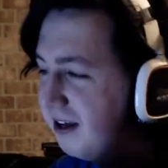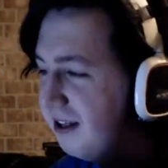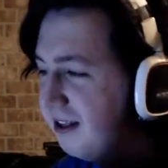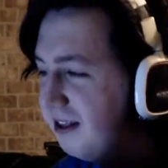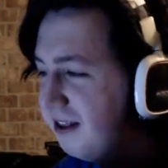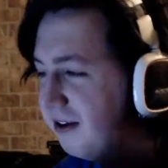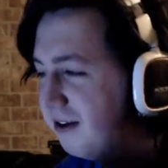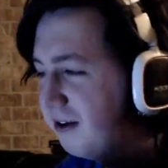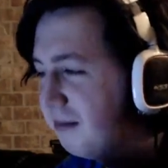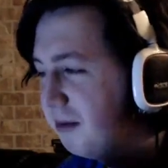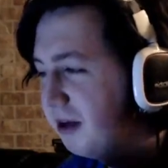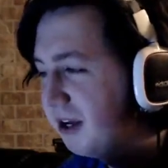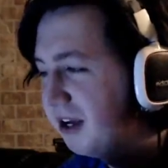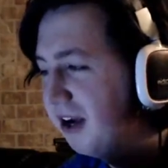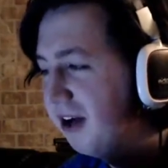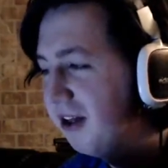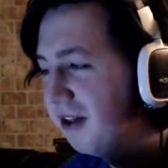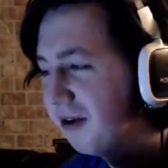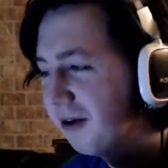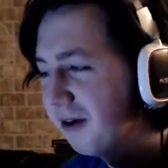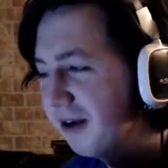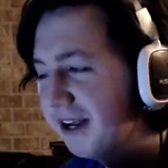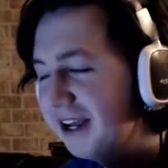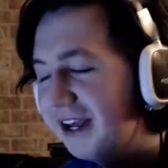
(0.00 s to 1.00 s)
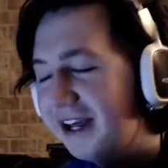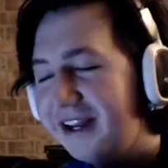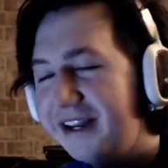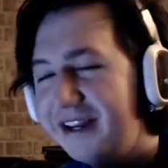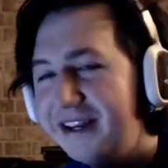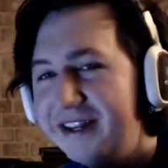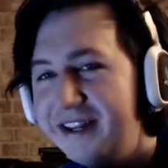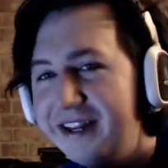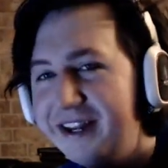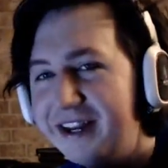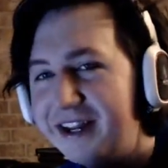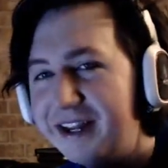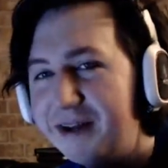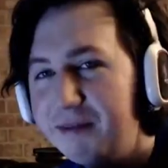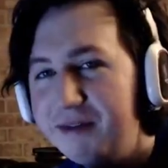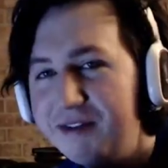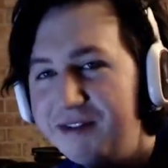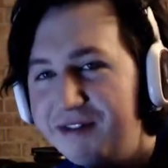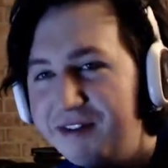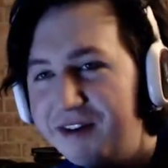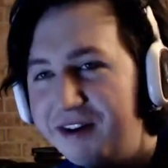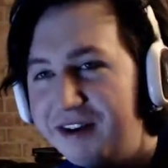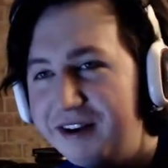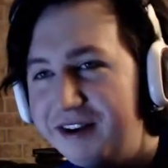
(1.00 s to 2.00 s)
there can be color again, and it can be
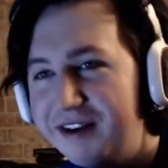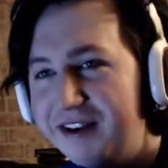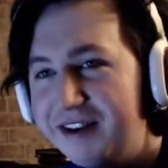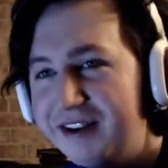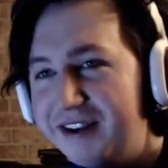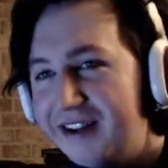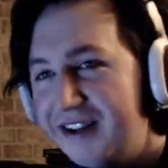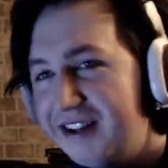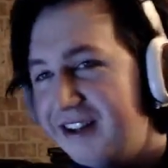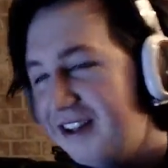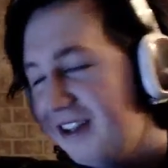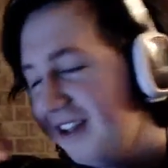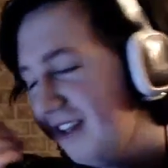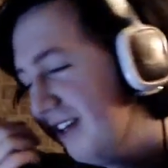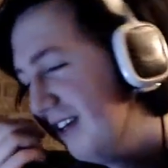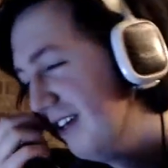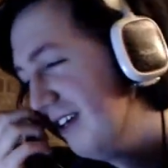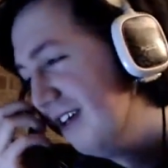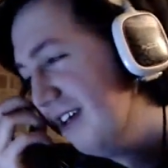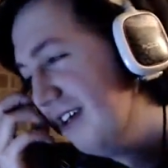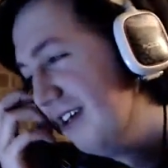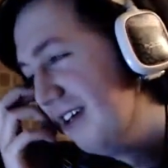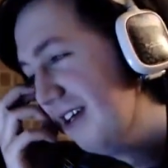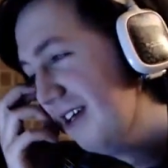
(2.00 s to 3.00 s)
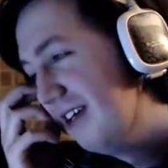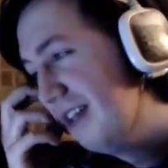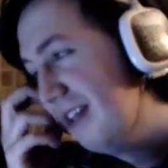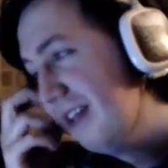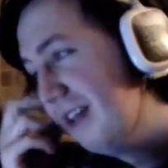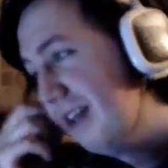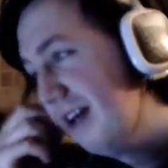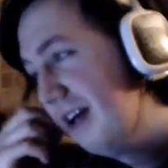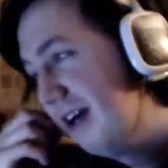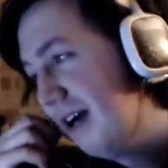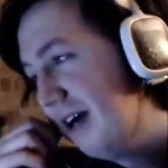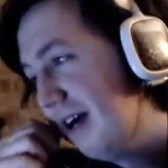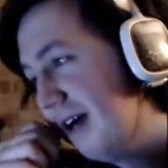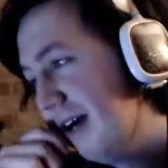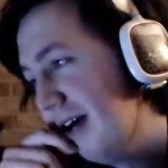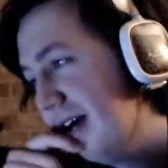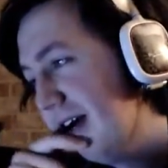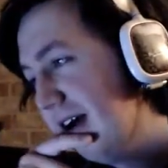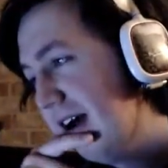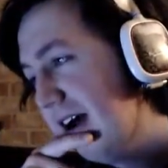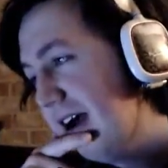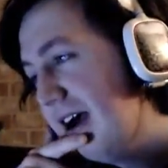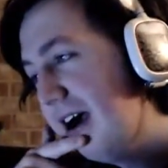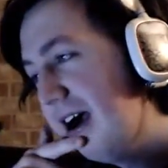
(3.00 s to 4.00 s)
fun.
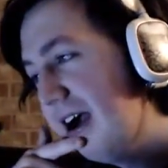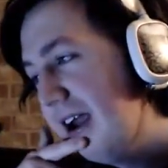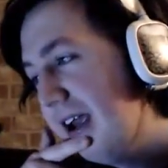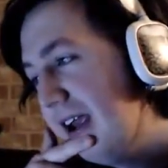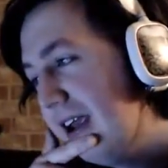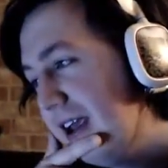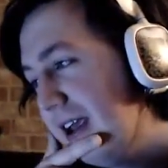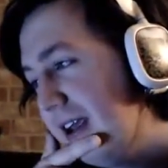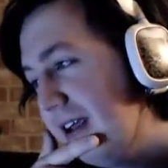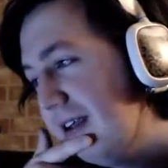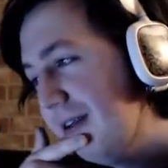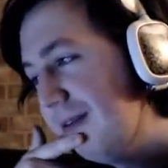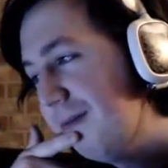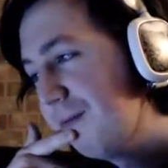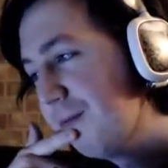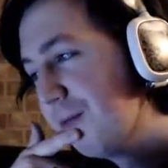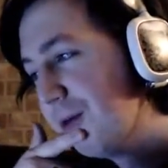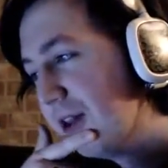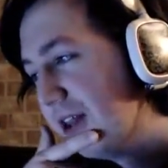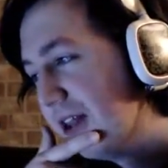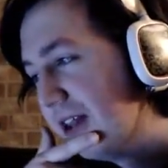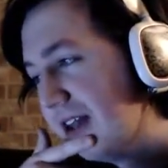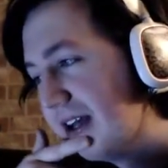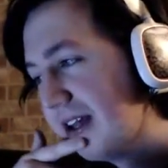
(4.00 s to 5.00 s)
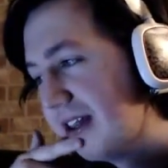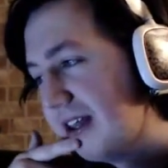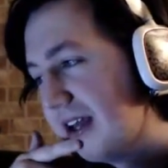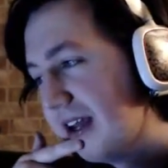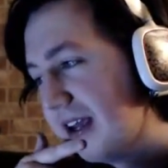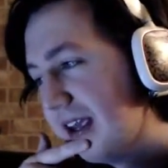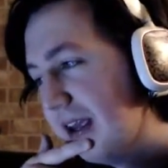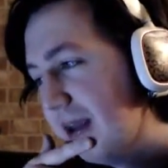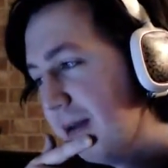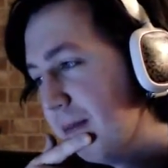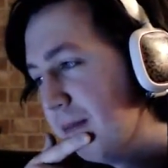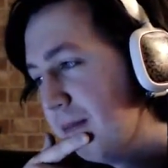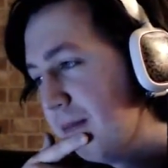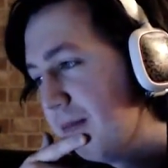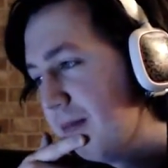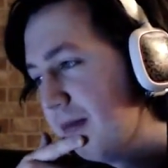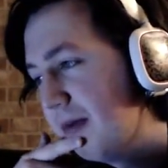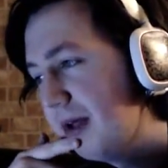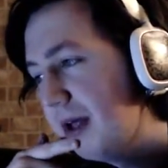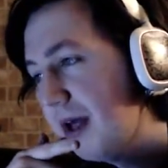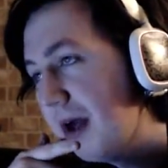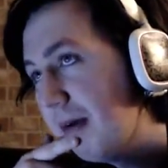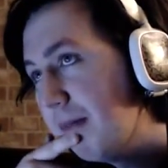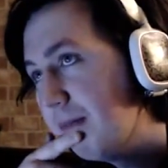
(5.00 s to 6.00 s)
I really like that game.
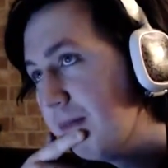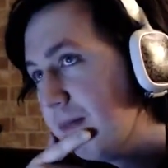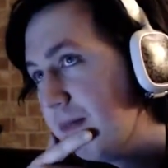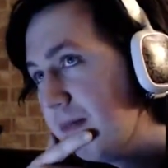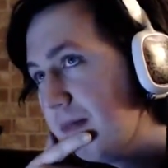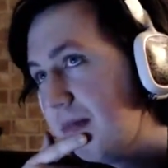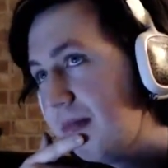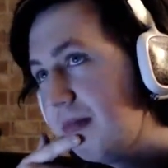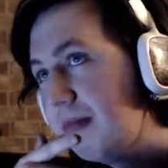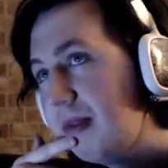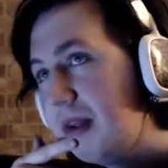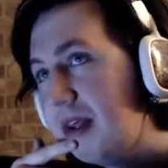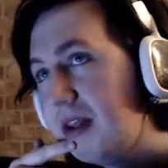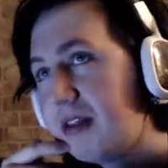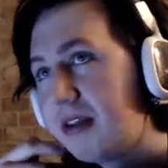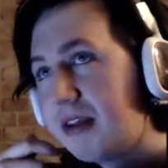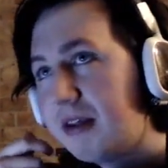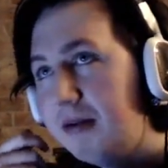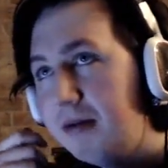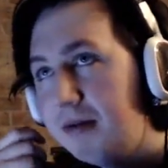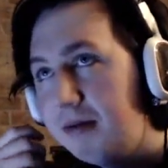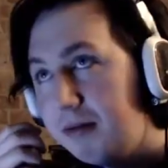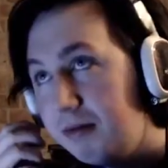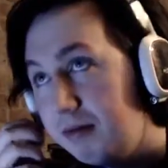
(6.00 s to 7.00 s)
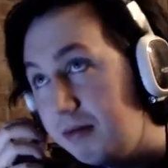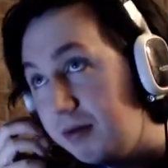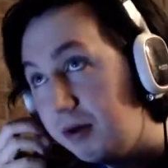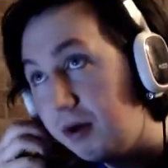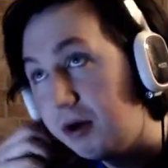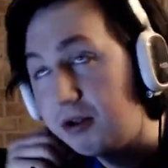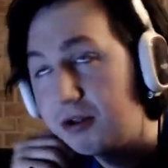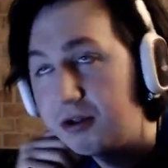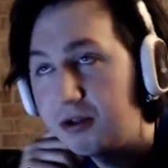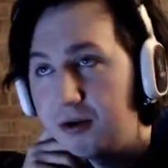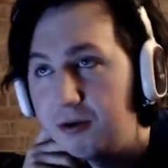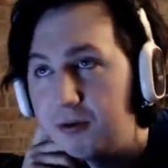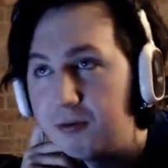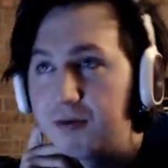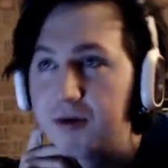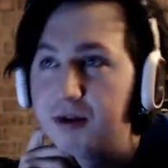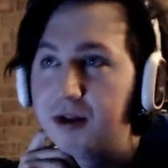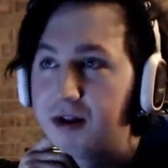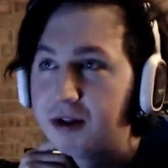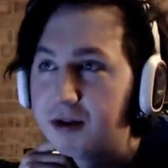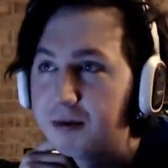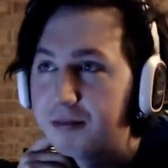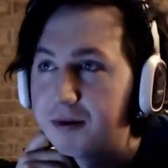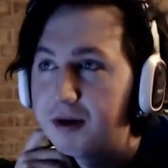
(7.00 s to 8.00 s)
It's also
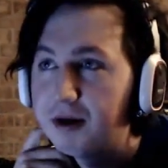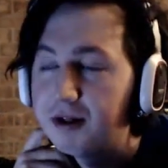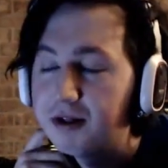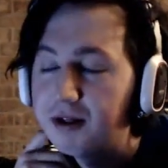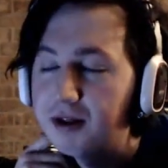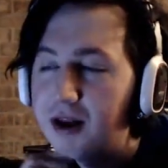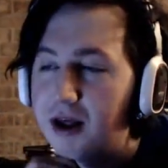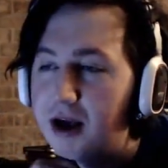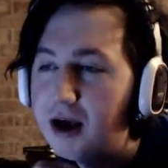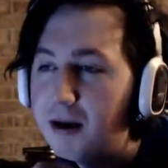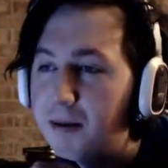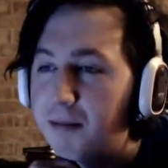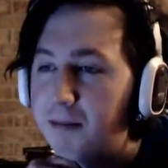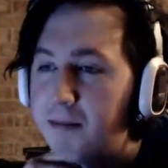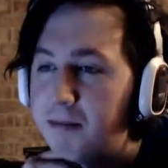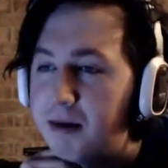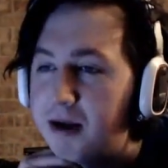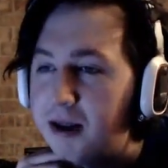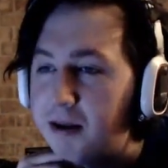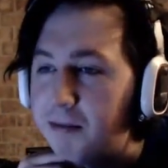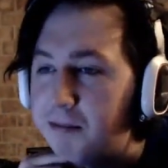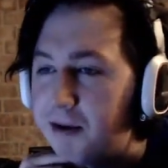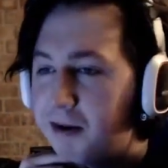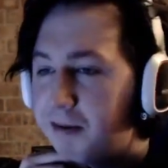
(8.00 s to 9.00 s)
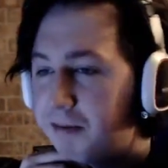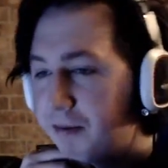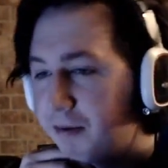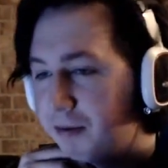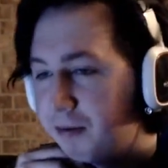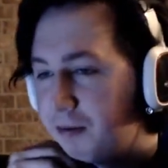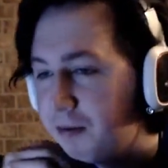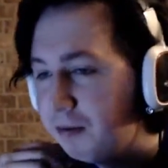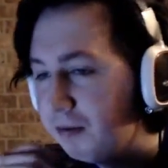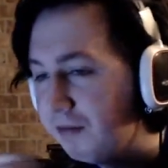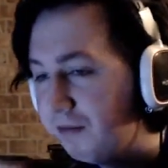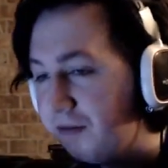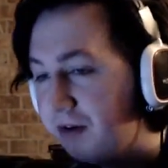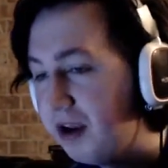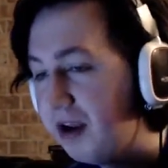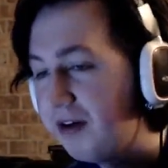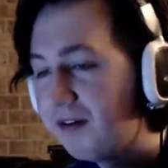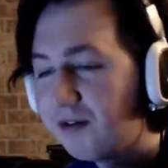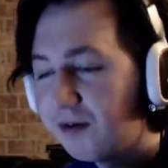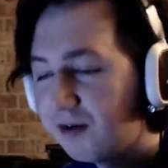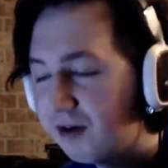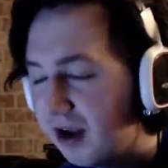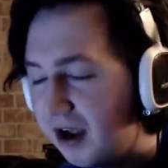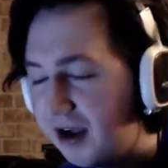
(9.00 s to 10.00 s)
really surprising how many people who have
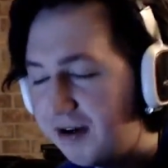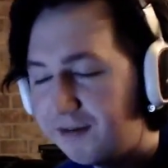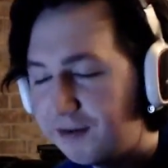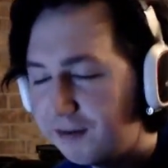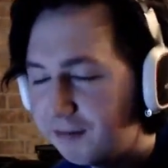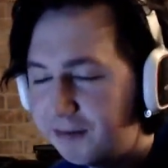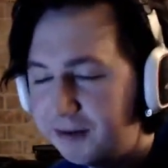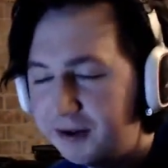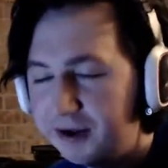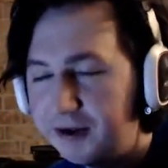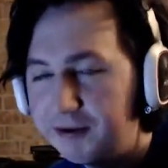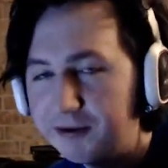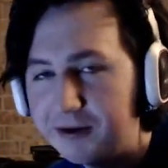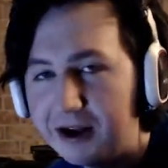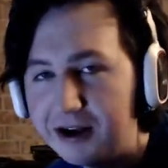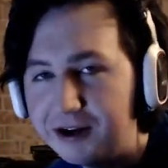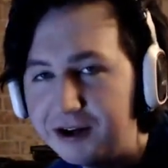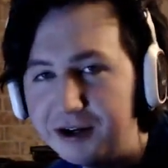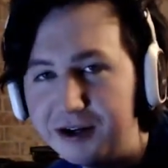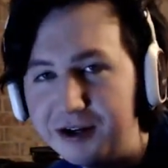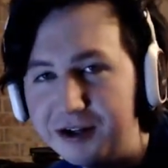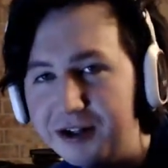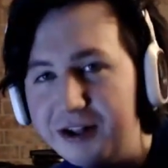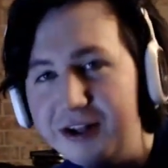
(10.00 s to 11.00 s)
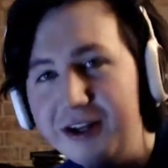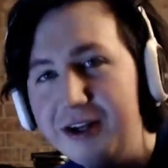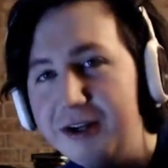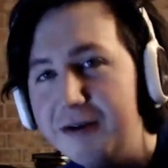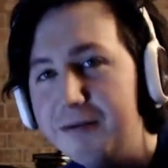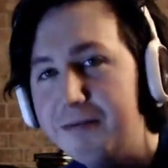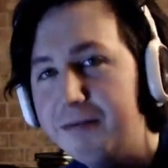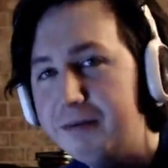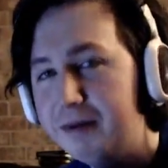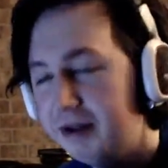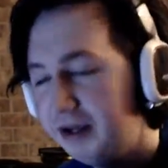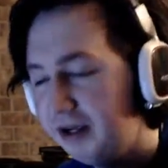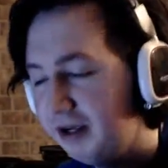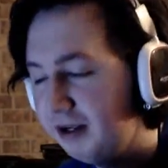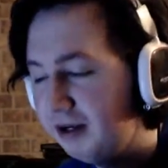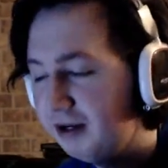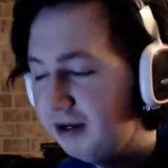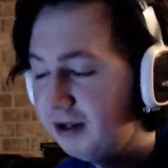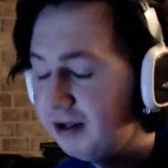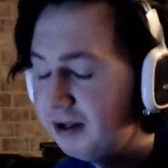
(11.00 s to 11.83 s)
never ever played Ratchet and Clank played